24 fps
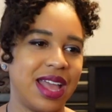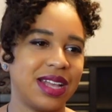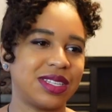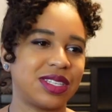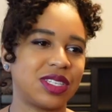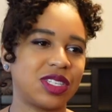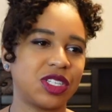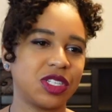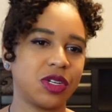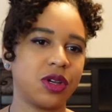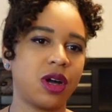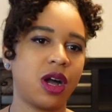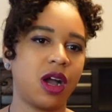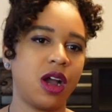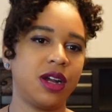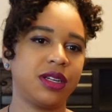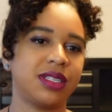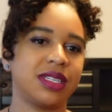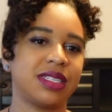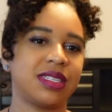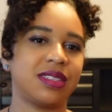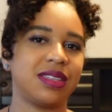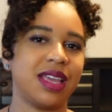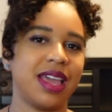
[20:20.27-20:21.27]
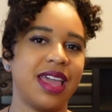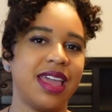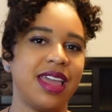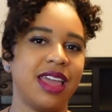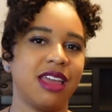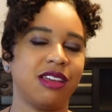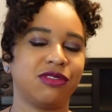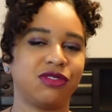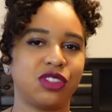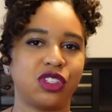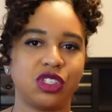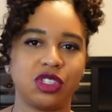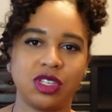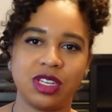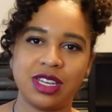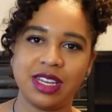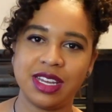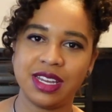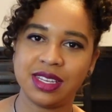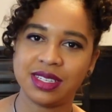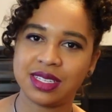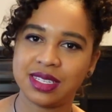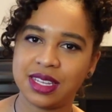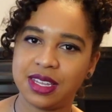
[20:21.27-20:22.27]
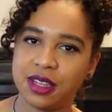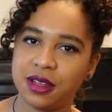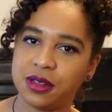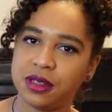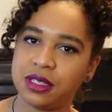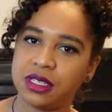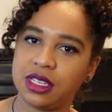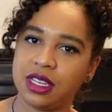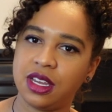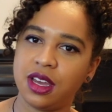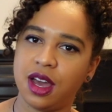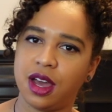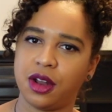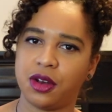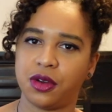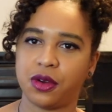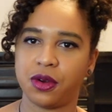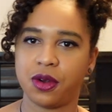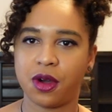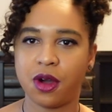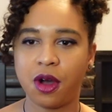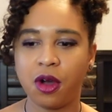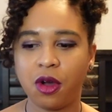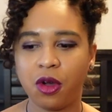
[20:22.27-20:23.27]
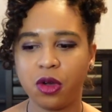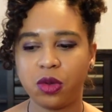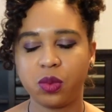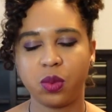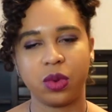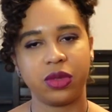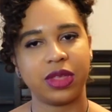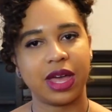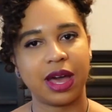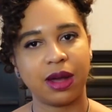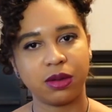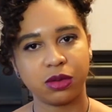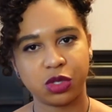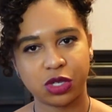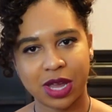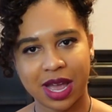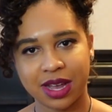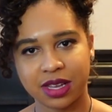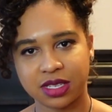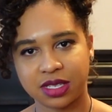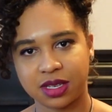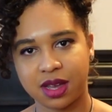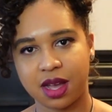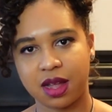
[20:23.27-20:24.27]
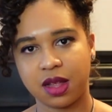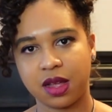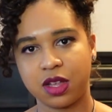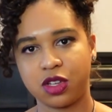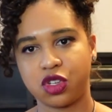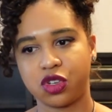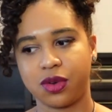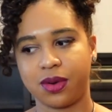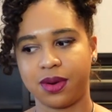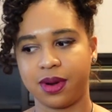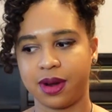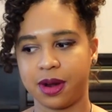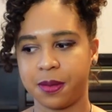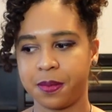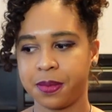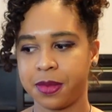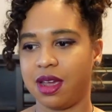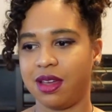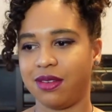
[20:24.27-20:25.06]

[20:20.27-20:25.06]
It's still hard to say if she is guilty on her own without Jack's knowledge or